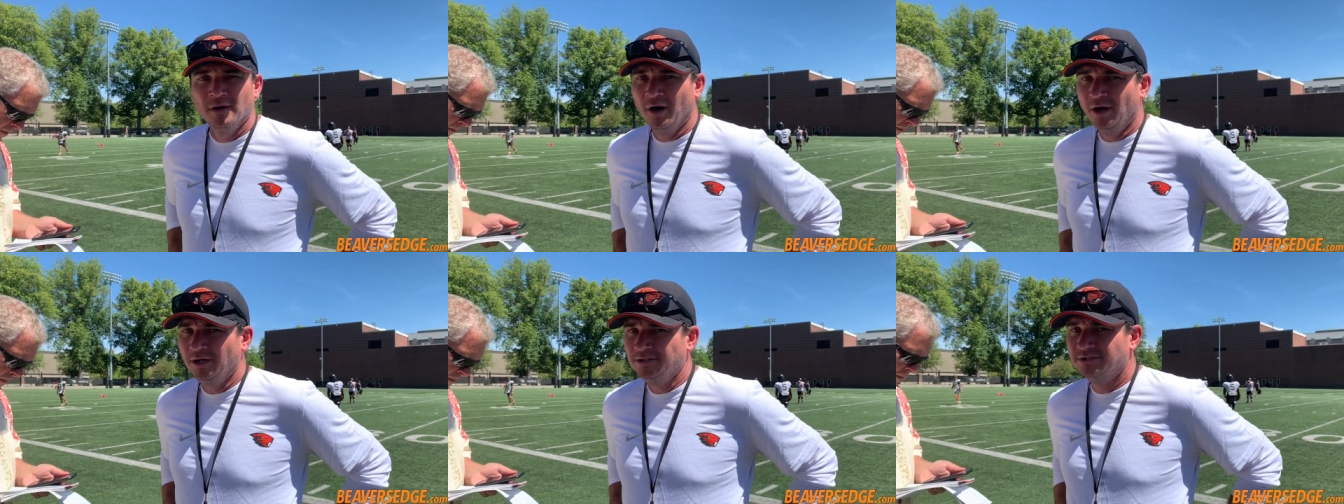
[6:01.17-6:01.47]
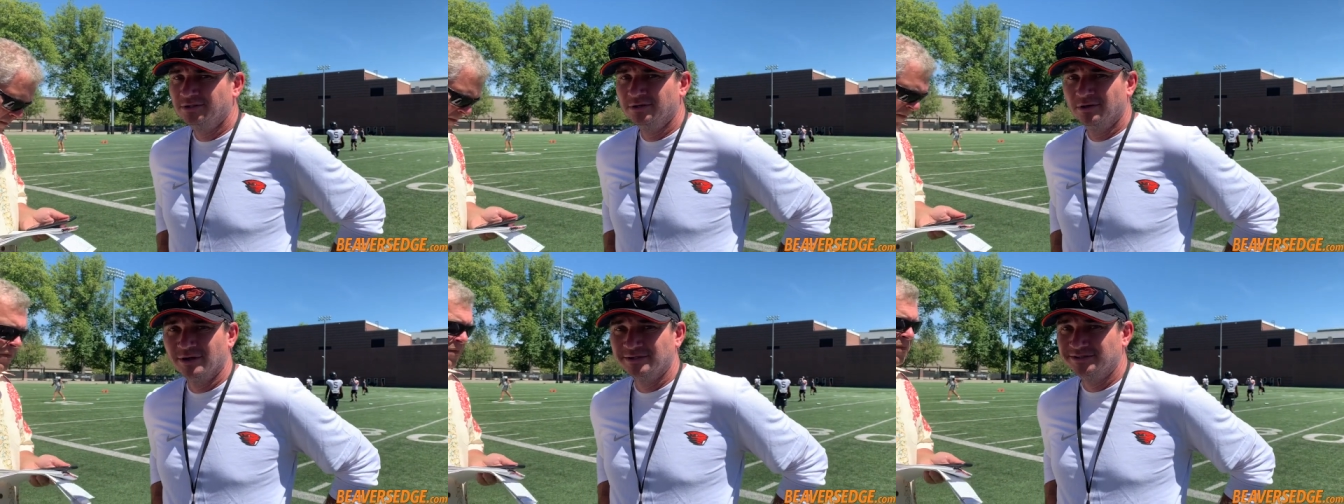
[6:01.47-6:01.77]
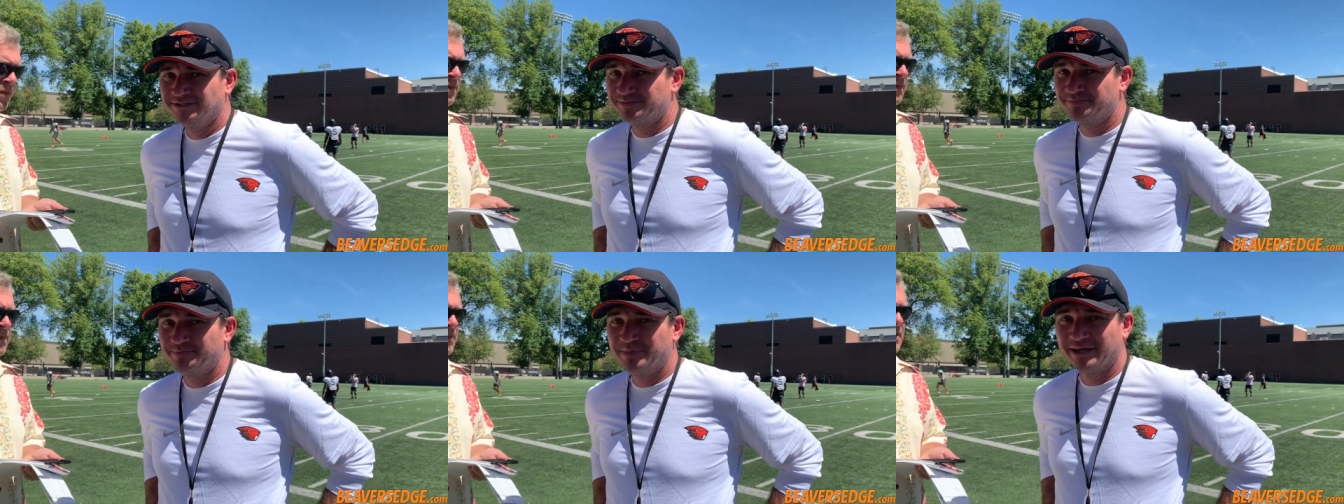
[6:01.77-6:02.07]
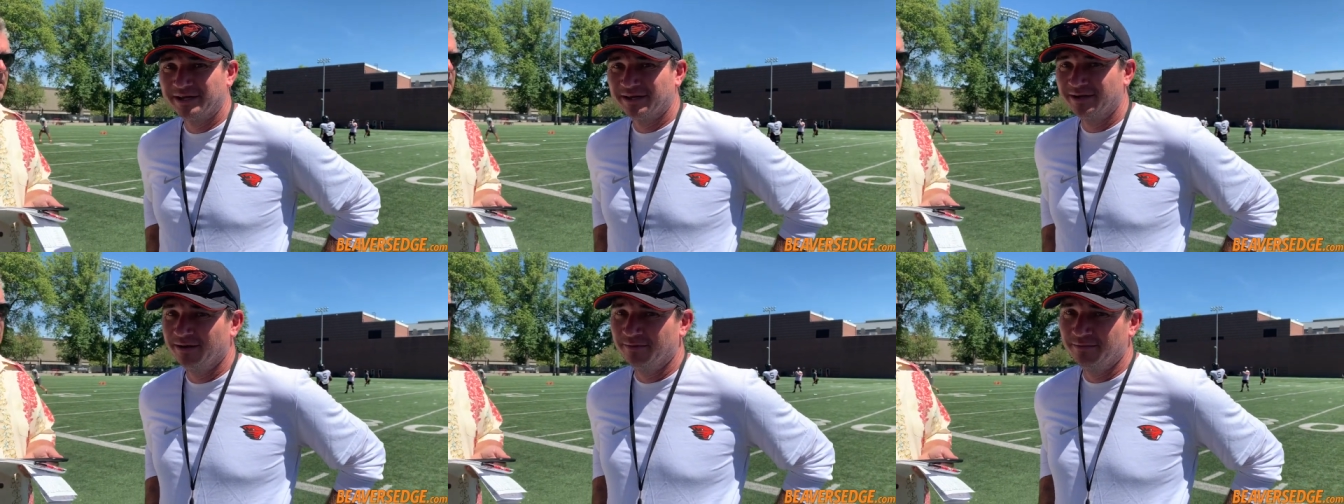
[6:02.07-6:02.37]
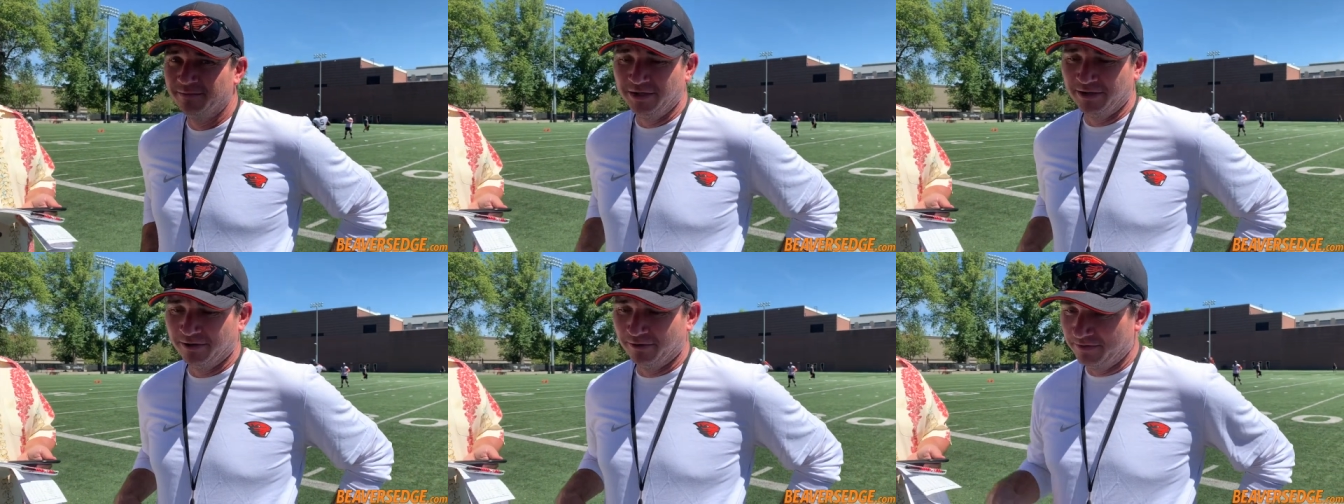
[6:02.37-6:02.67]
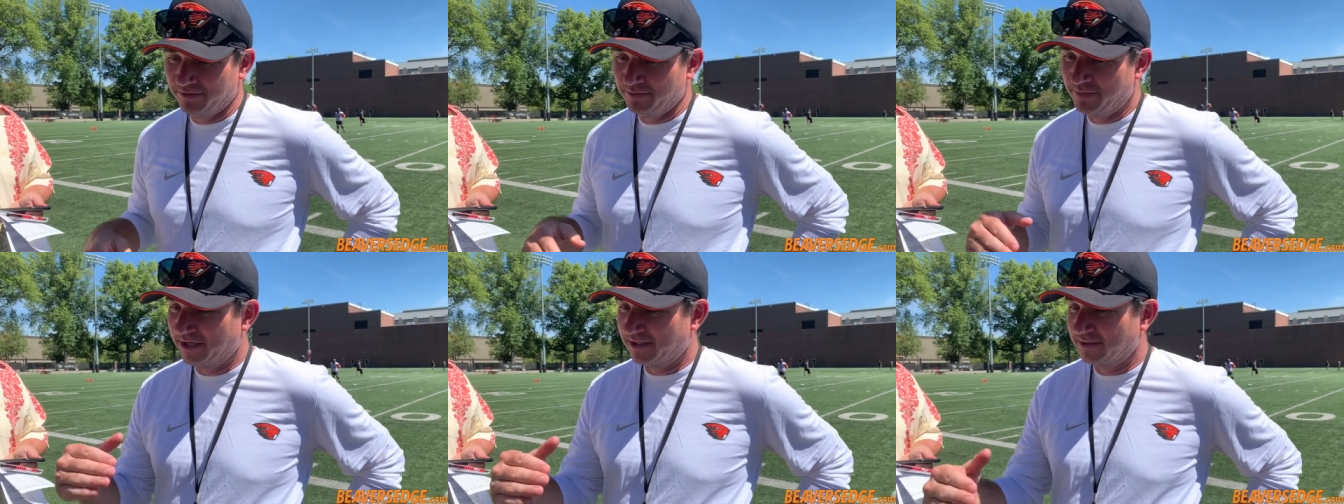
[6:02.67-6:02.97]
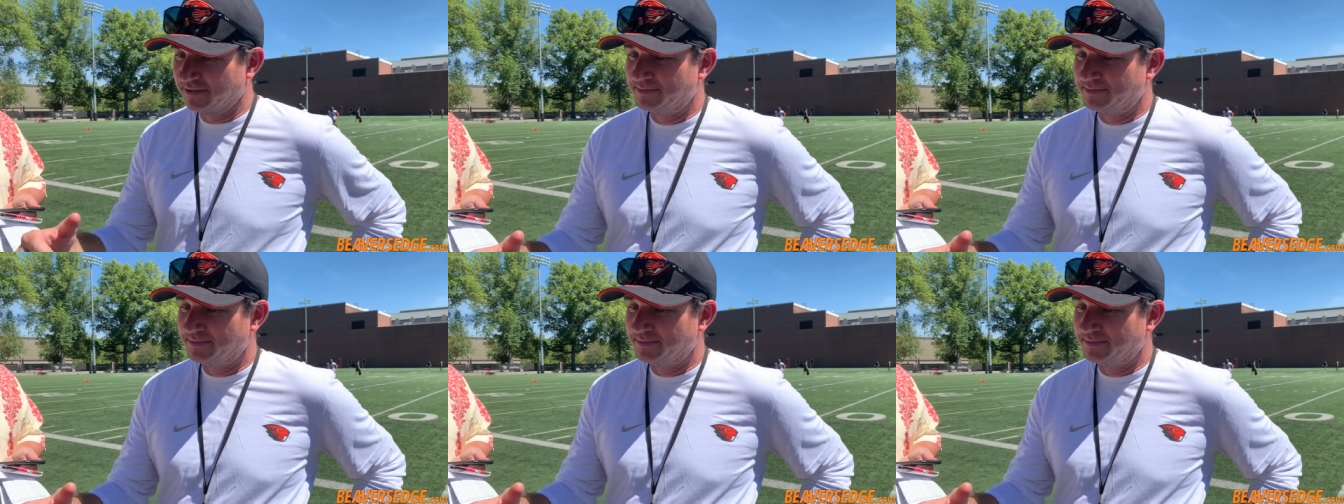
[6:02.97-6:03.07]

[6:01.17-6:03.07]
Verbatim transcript: Uh, you know, just picking up, you know, you make a